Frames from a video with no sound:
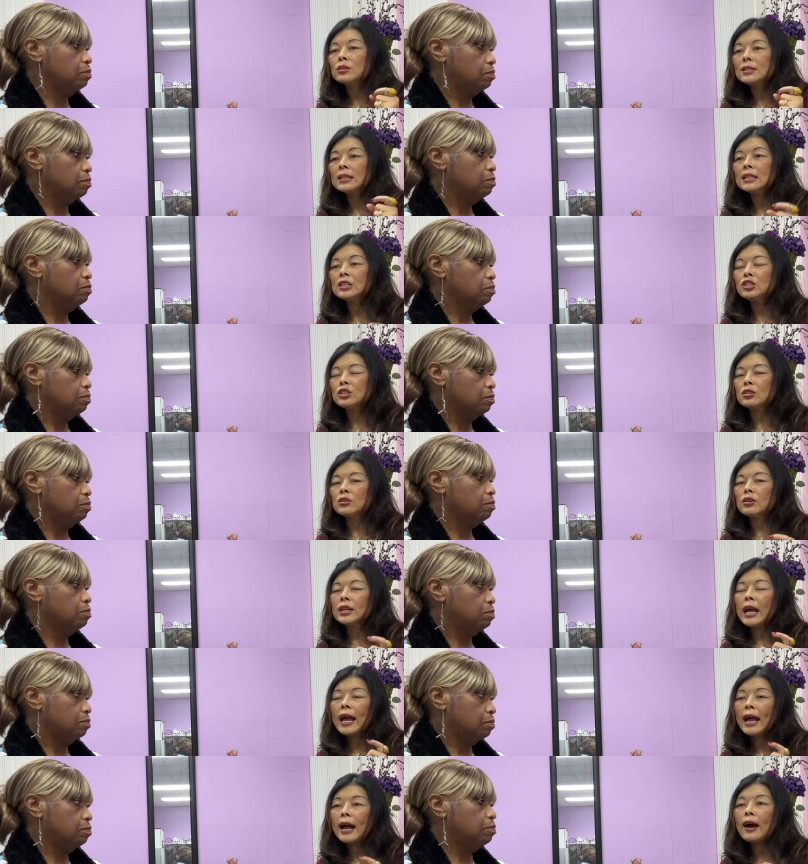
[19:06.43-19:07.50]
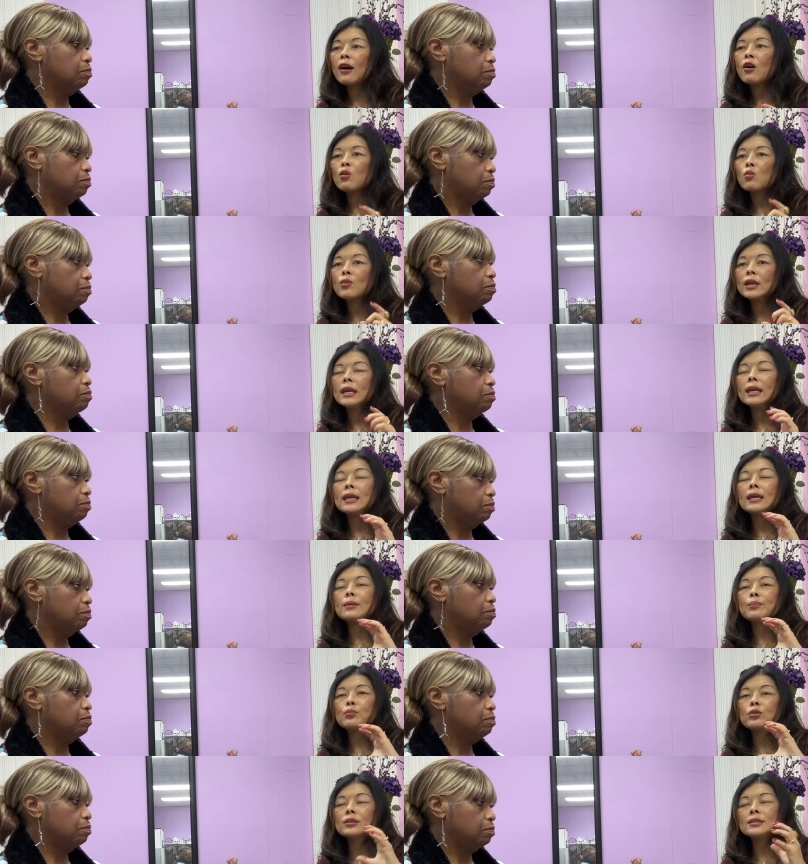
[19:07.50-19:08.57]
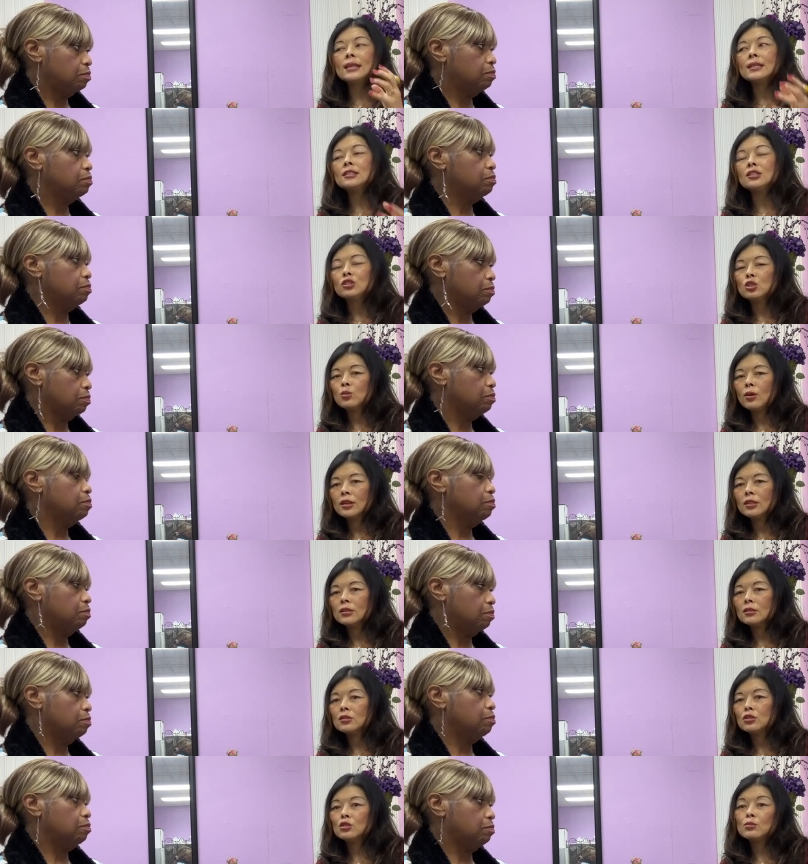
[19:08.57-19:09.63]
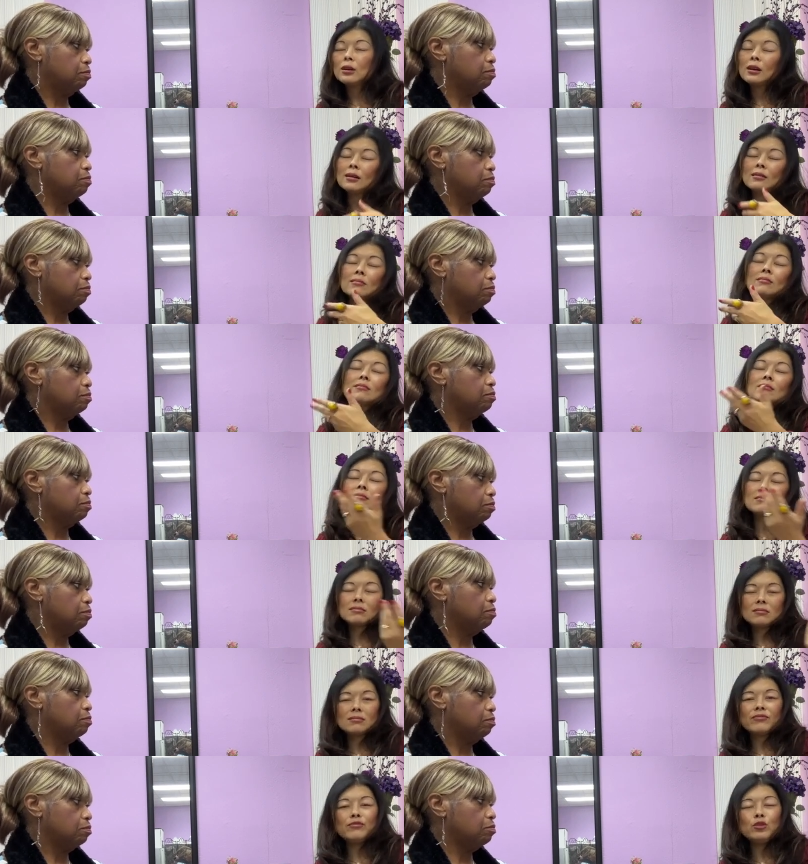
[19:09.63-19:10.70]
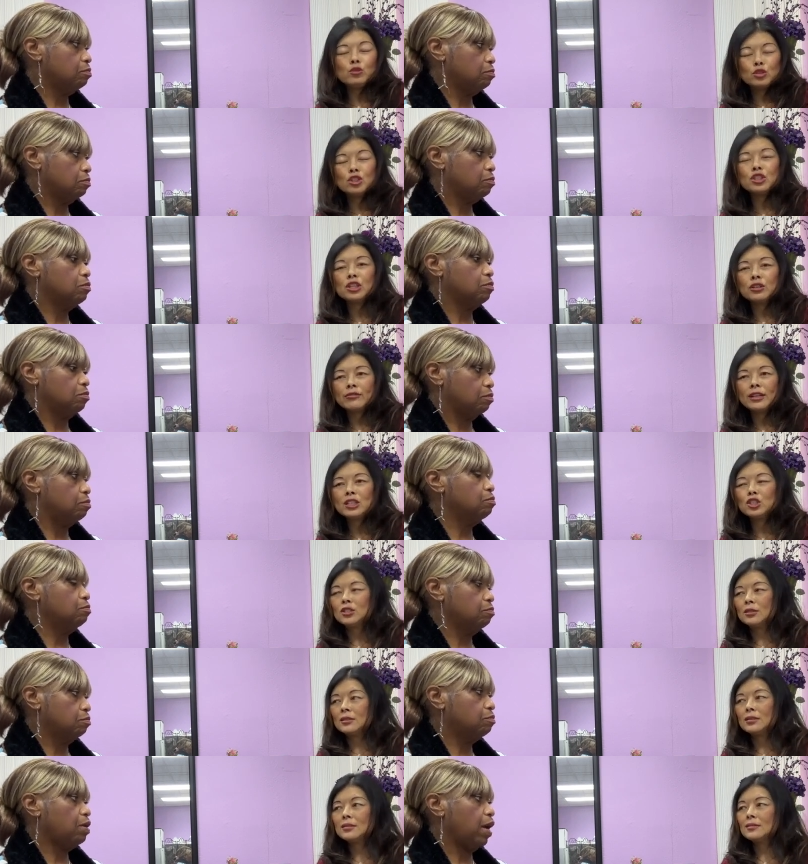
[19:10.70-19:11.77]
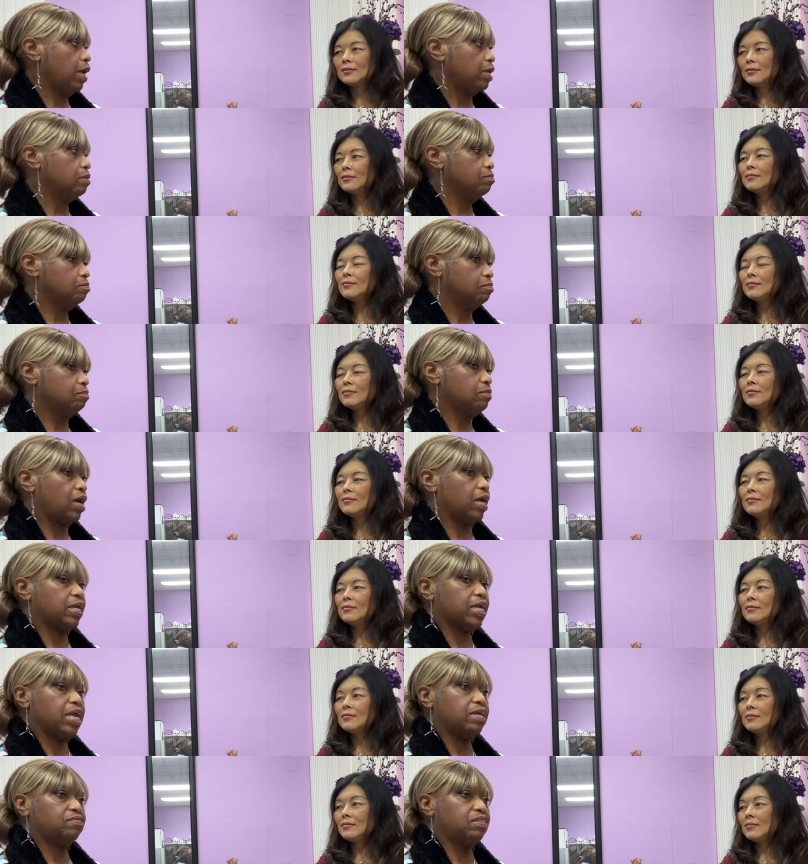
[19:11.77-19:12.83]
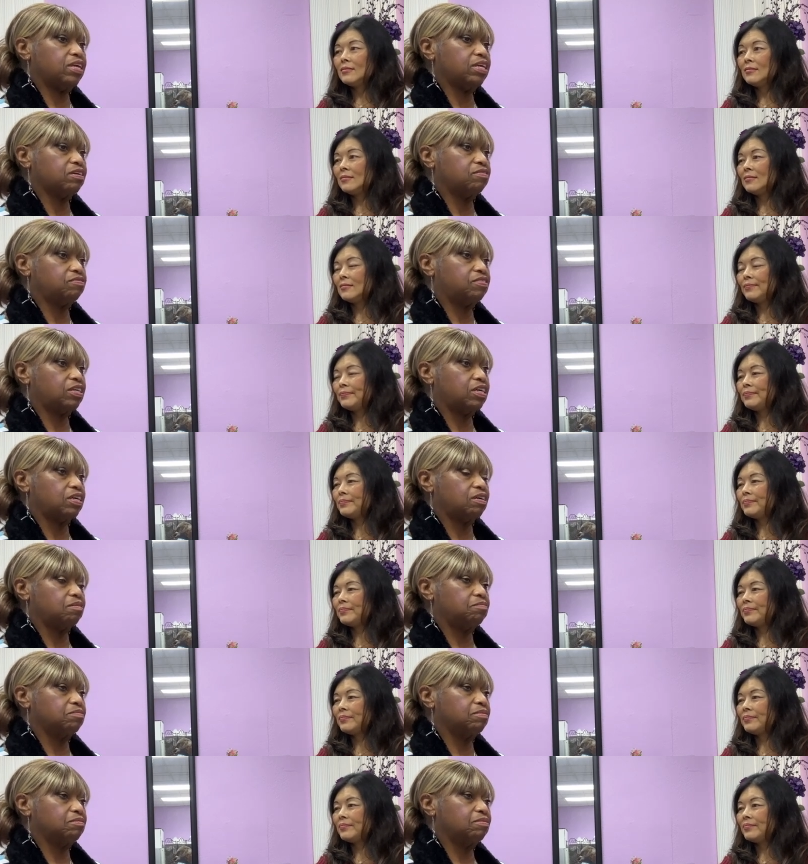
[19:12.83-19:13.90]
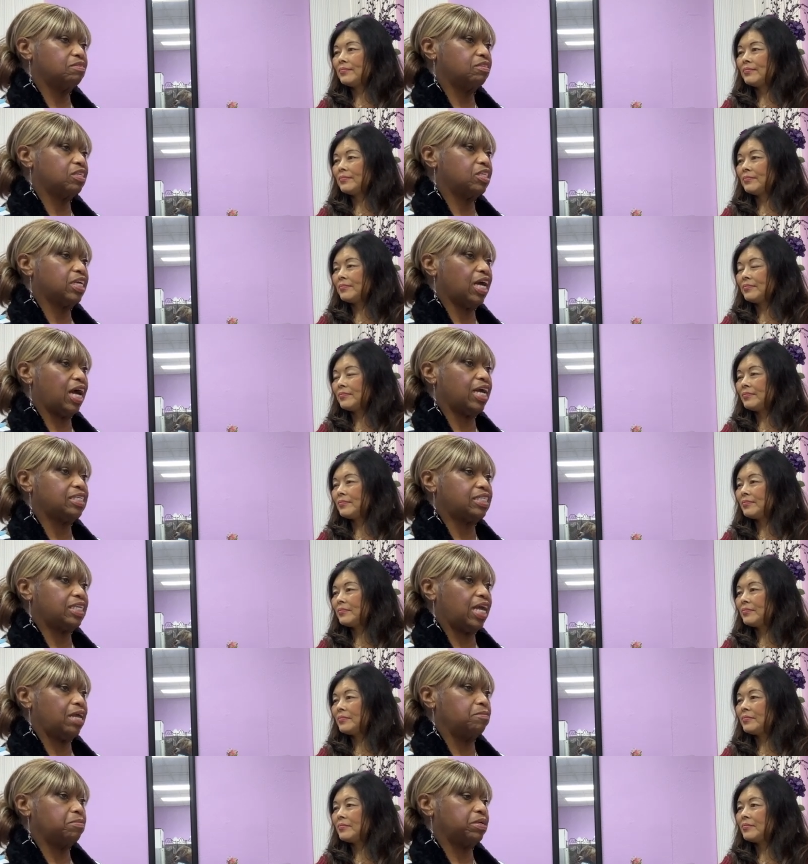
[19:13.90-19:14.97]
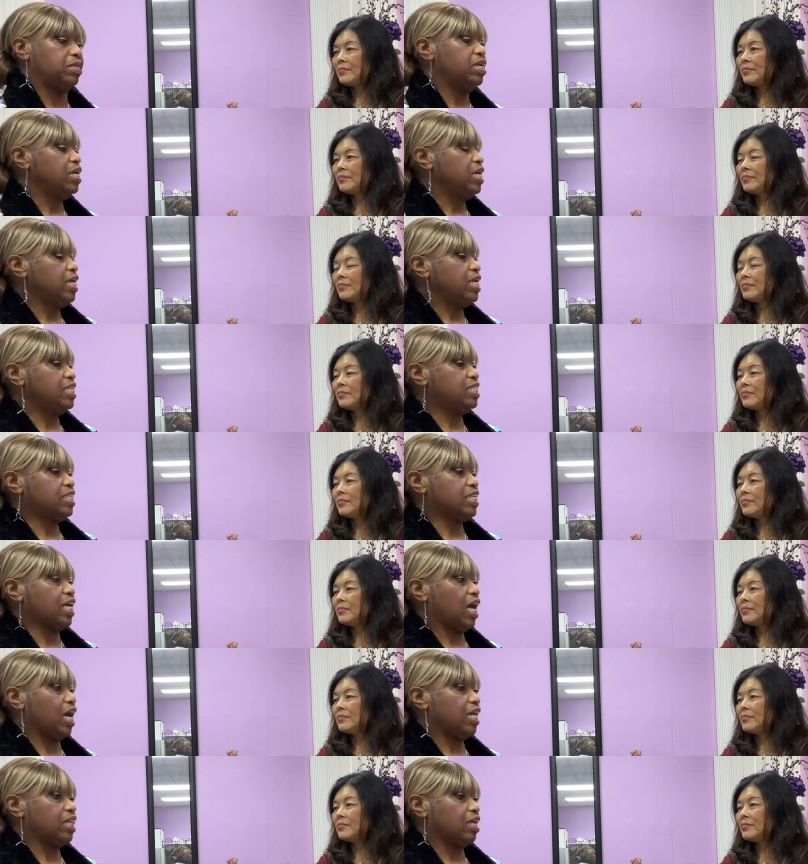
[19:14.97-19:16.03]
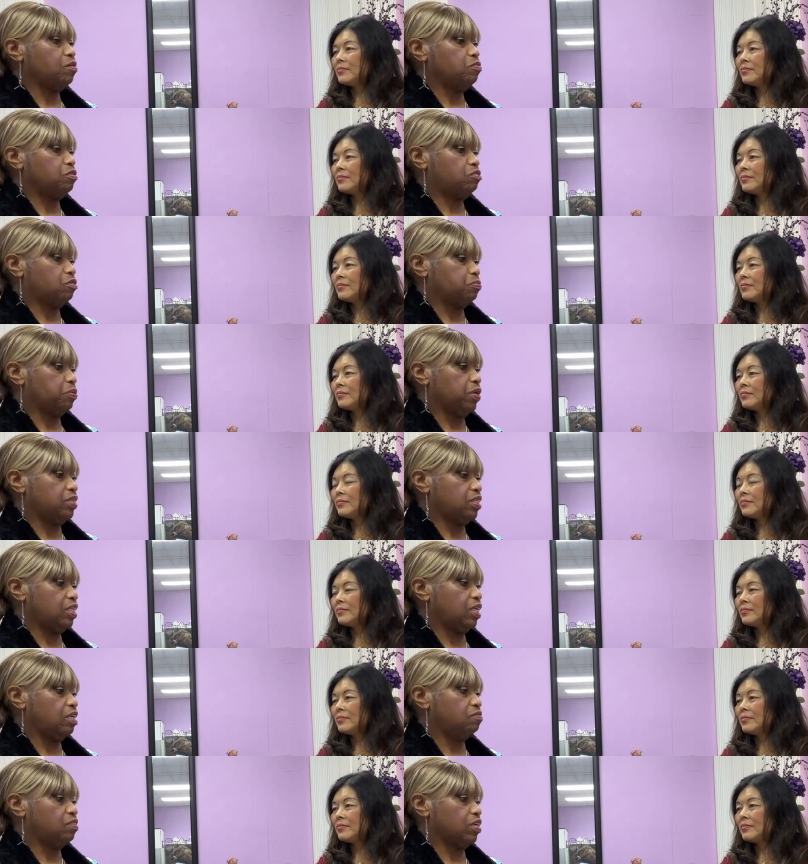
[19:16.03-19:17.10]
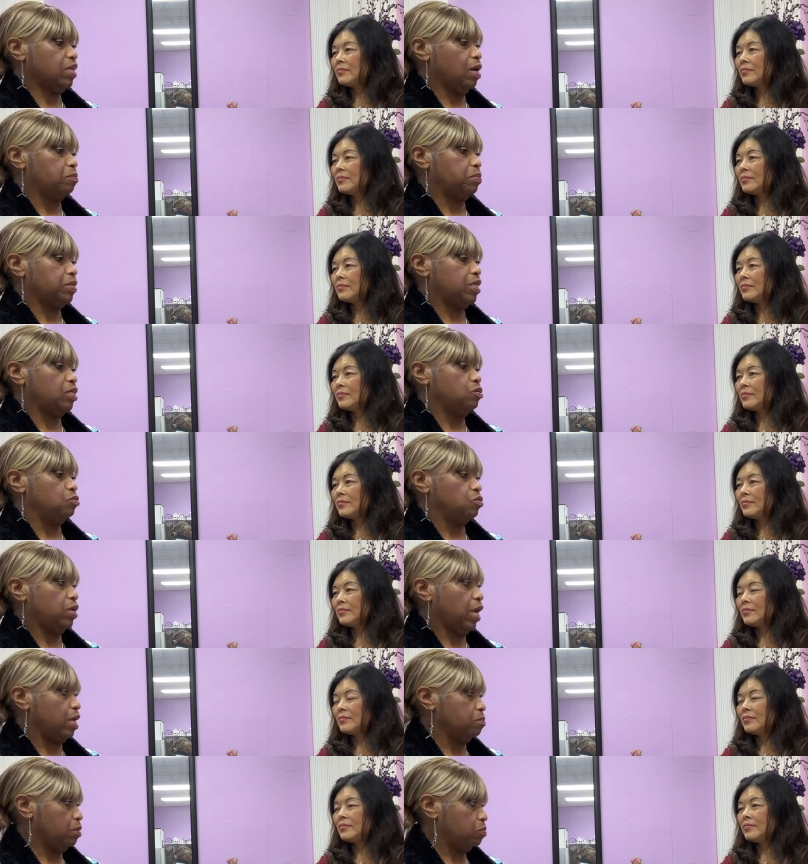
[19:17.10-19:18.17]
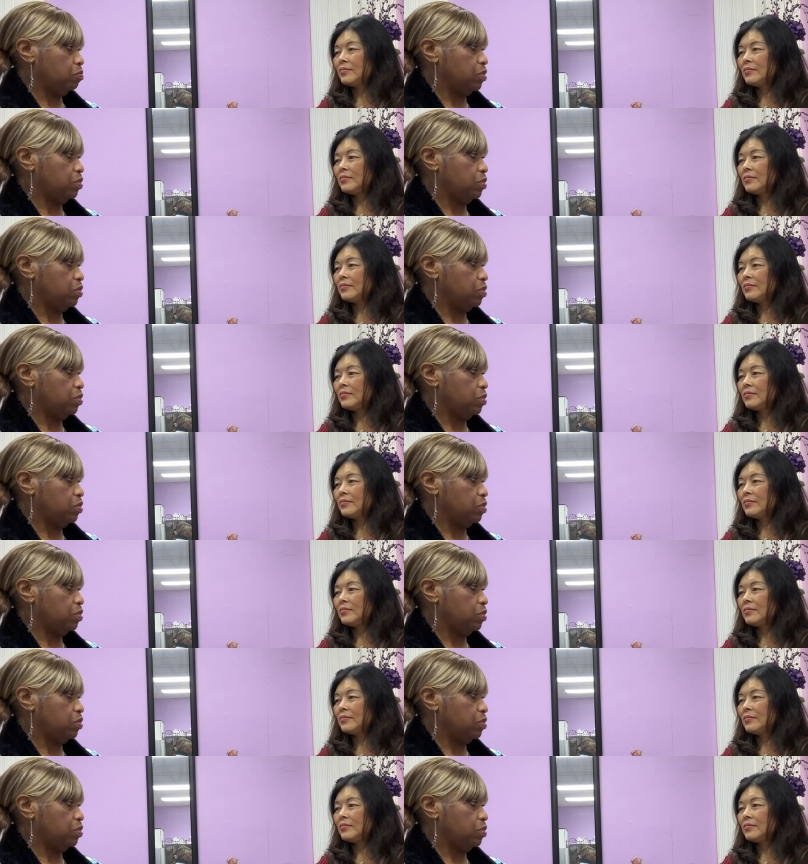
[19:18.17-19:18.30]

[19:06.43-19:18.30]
Speaker 1: diligent on how we present it to our to our future generations. Right.
Speaker 2: I can't think of the the guy's name, but he's the guy that was the president of the company who came up